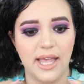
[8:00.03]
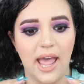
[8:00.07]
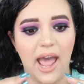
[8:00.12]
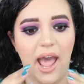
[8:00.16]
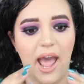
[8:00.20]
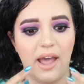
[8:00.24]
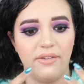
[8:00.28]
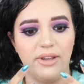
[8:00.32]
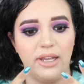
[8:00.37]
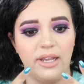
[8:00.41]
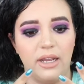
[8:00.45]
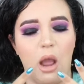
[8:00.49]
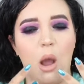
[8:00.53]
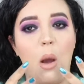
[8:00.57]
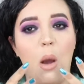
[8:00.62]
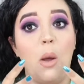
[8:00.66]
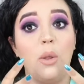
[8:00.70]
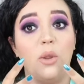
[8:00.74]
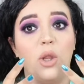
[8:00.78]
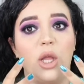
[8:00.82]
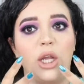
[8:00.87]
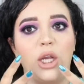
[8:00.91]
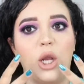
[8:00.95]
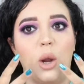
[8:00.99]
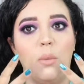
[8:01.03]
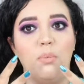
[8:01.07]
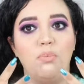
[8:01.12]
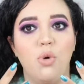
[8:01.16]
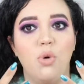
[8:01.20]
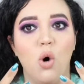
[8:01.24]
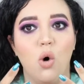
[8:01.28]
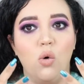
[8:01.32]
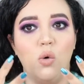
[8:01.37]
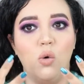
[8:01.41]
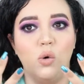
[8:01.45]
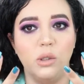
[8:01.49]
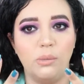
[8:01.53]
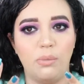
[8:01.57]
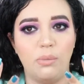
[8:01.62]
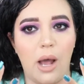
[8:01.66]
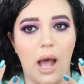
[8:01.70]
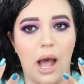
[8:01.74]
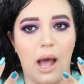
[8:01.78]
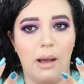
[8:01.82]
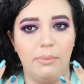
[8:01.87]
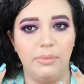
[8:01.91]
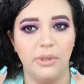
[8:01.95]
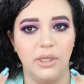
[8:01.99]
having a like a bold
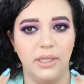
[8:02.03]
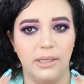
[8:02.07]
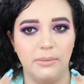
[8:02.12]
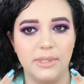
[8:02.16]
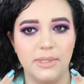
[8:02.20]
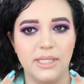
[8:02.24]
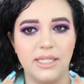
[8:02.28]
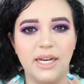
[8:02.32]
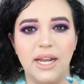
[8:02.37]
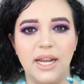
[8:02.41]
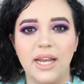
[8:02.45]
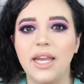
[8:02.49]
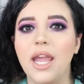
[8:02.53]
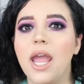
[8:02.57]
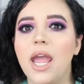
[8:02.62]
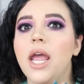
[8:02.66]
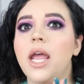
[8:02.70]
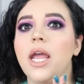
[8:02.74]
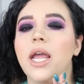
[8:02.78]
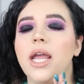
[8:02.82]
pop lipstick